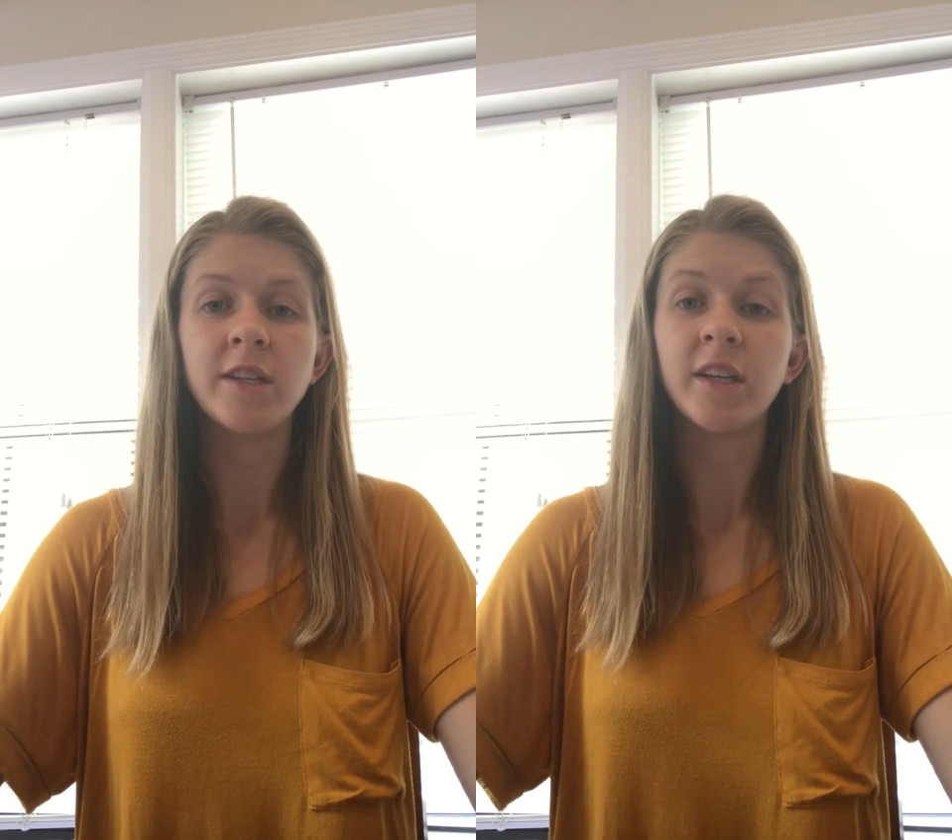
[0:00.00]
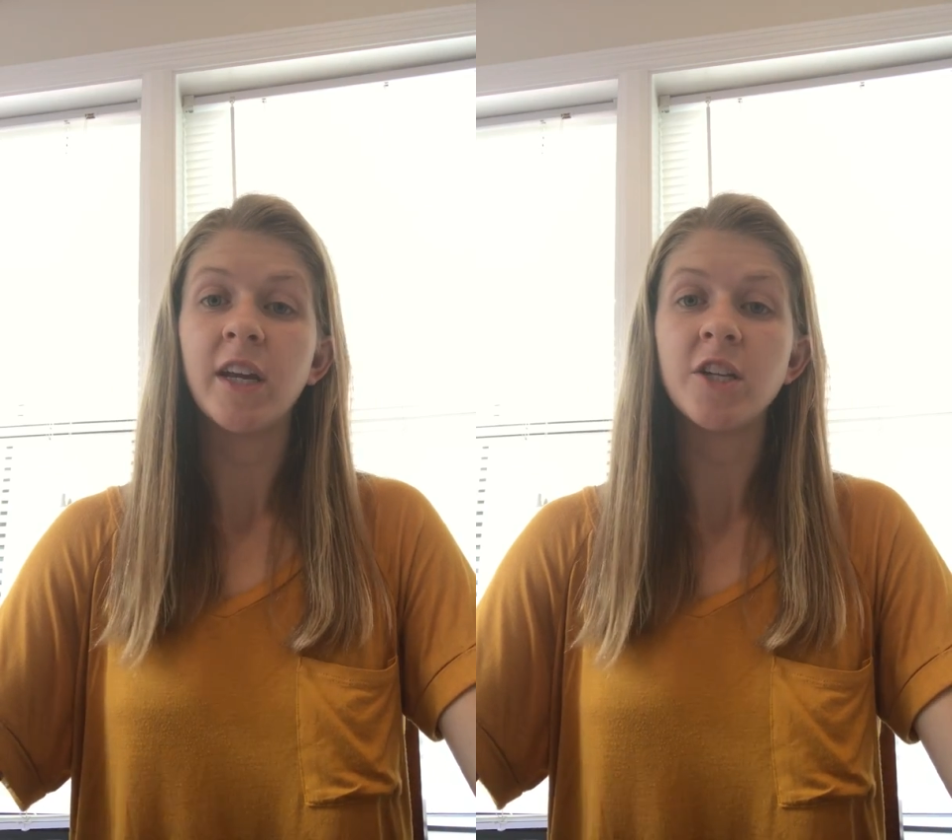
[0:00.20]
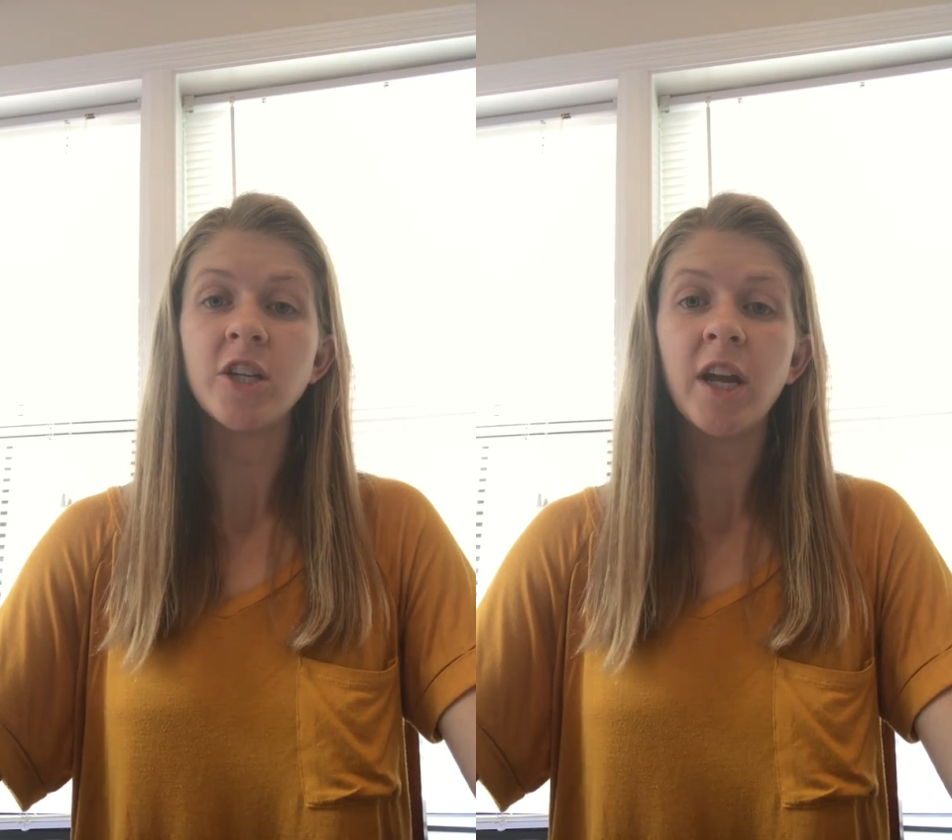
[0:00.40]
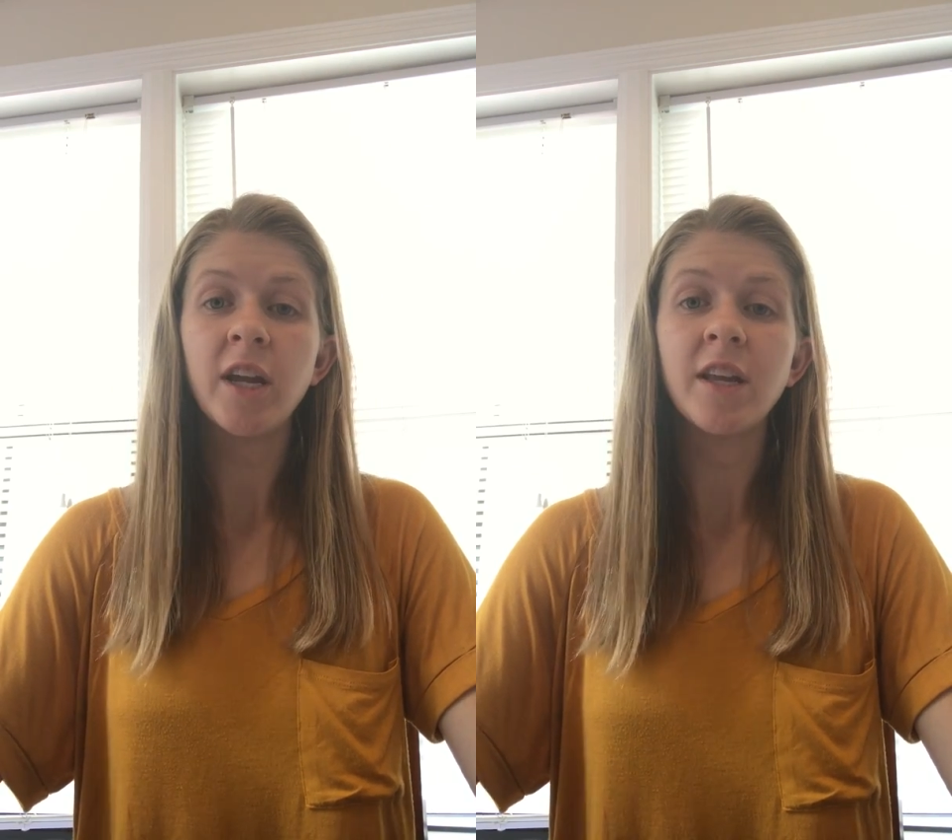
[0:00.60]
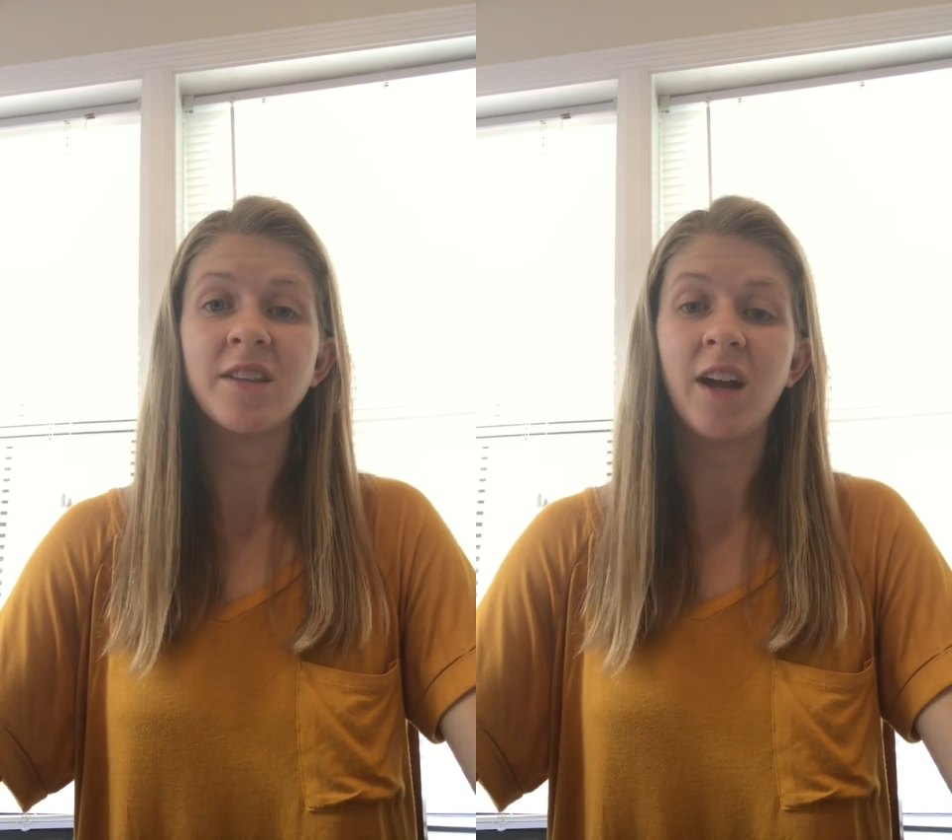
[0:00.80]

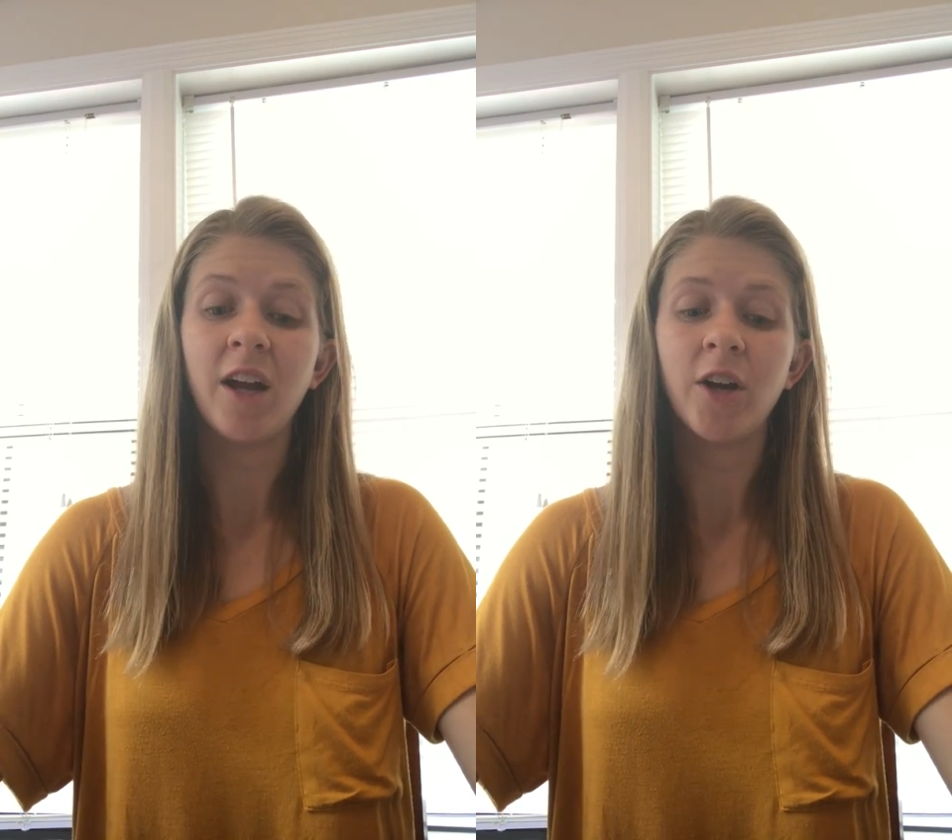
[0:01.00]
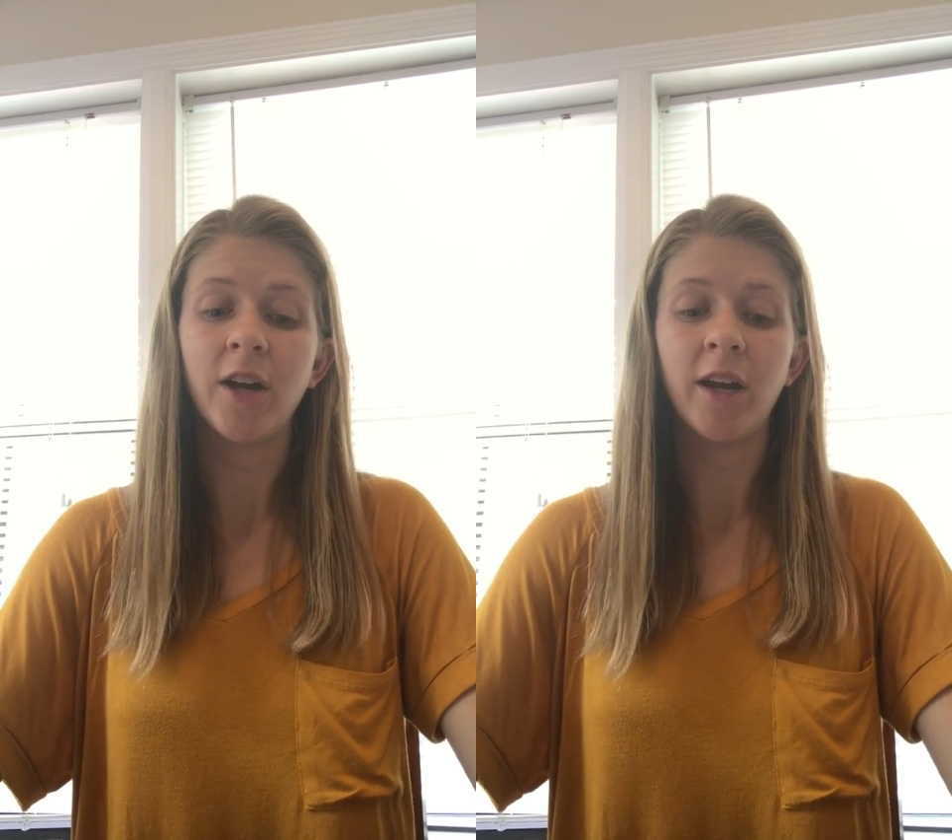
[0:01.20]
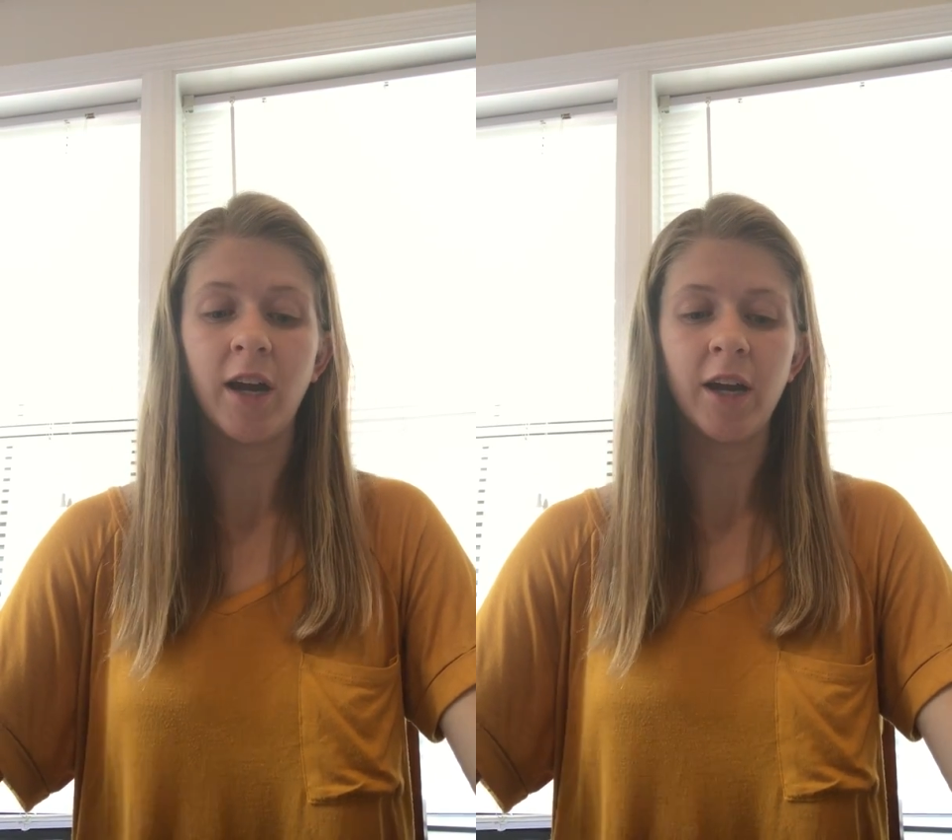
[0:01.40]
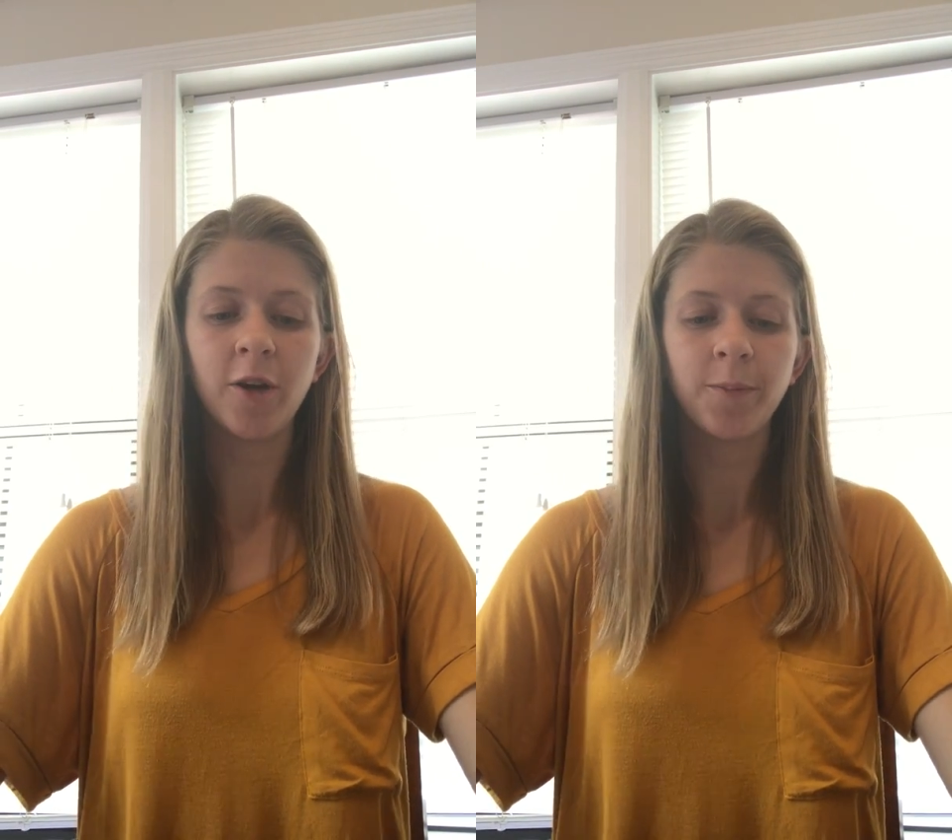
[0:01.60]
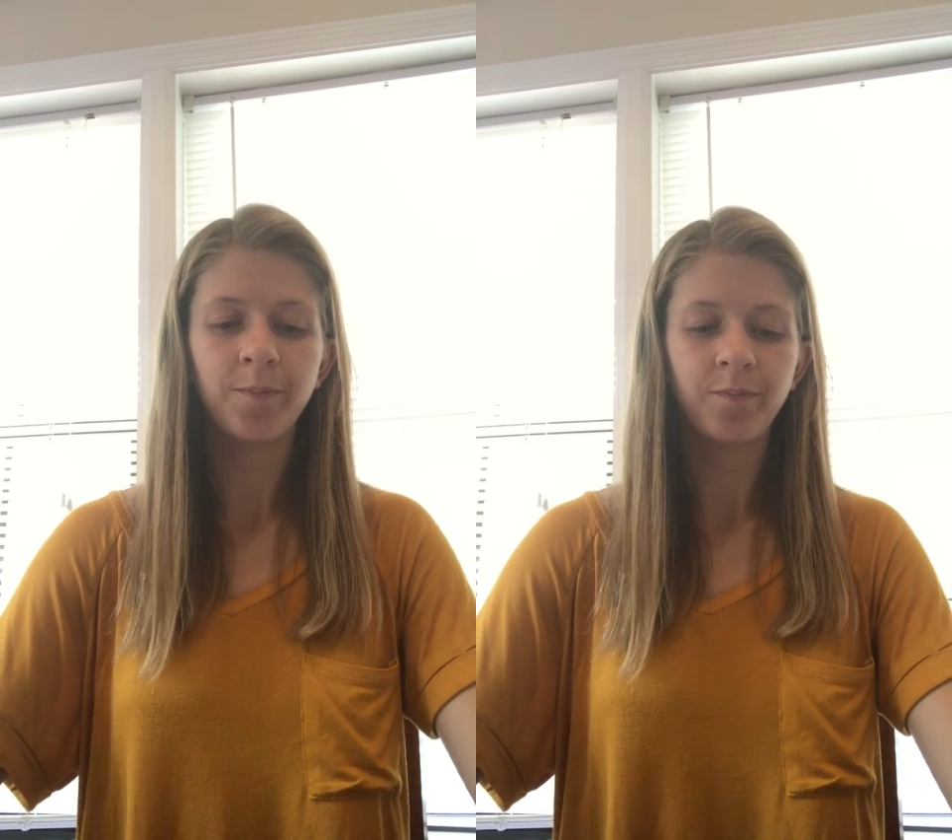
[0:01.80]
THA gets higher and higher.